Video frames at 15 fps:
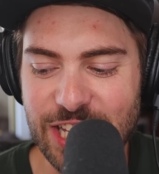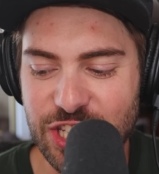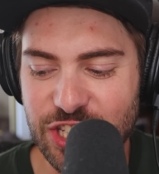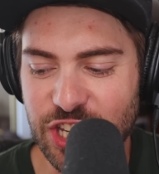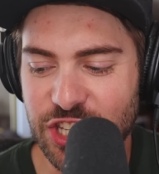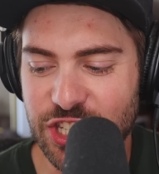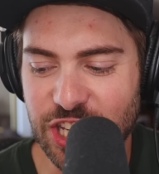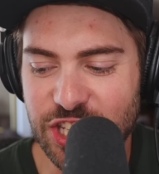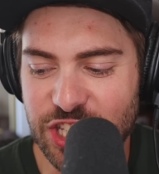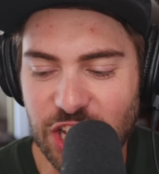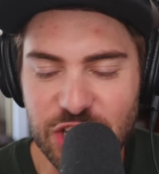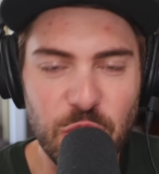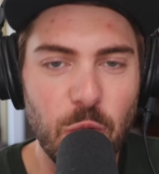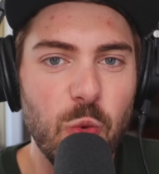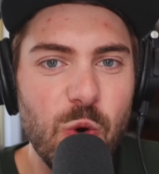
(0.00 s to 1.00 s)

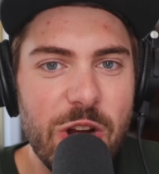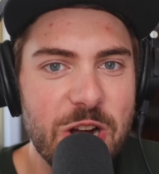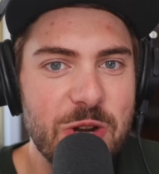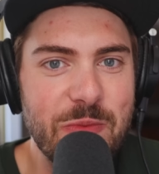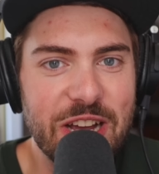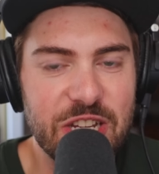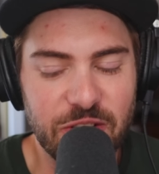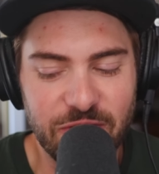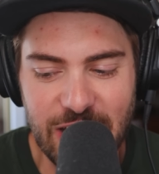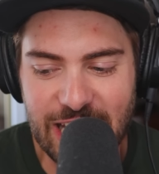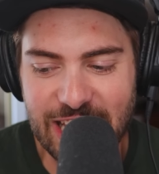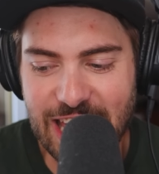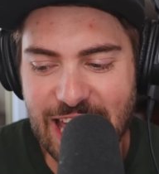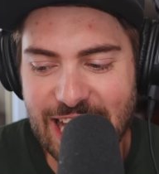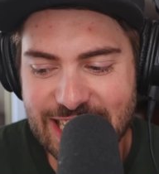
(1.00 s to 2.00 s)
such a weird mix of
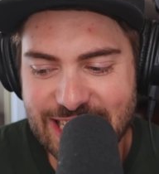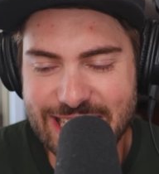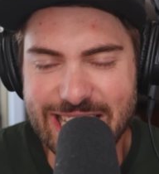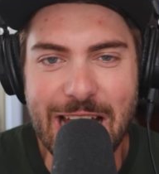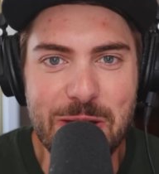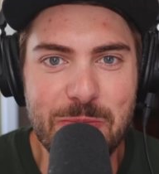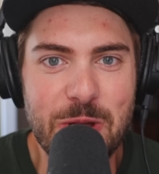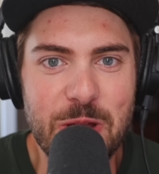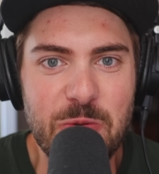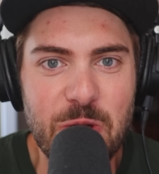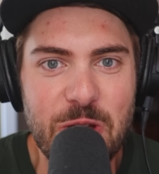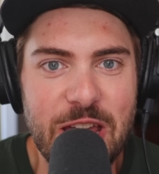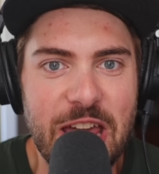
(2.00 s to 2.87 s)
like excitement